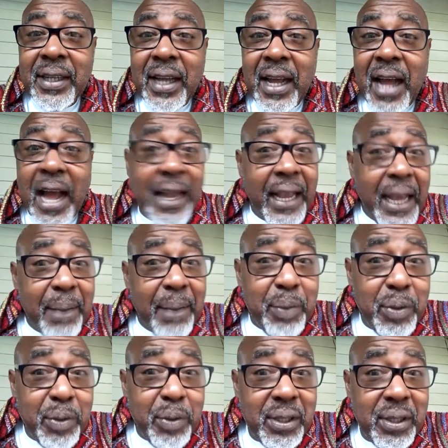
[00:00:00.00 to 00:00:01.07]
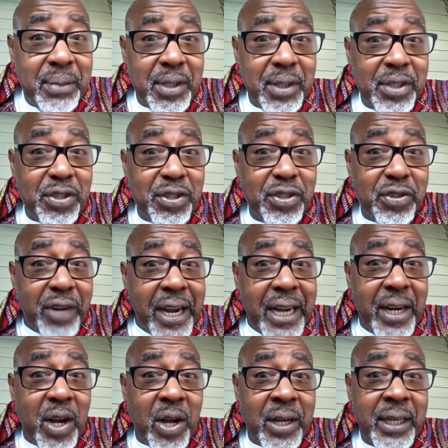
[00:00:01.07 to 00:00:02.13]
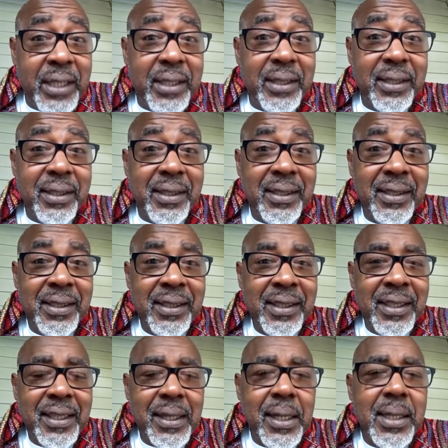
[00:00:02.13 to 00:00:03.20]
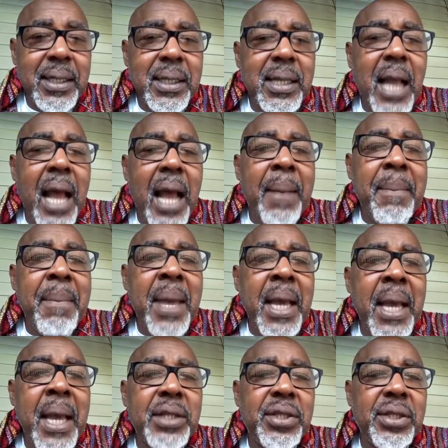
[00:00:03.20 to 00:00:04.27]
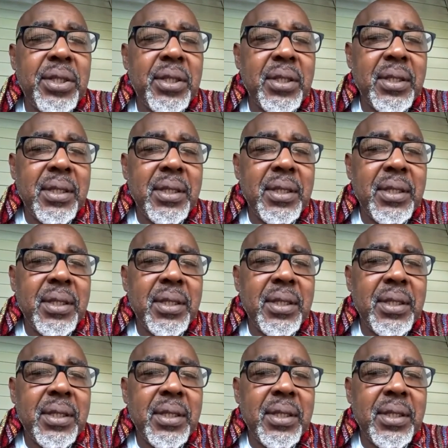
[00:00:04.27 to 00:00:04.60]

I can't put too much strain on it because it's got a mesh,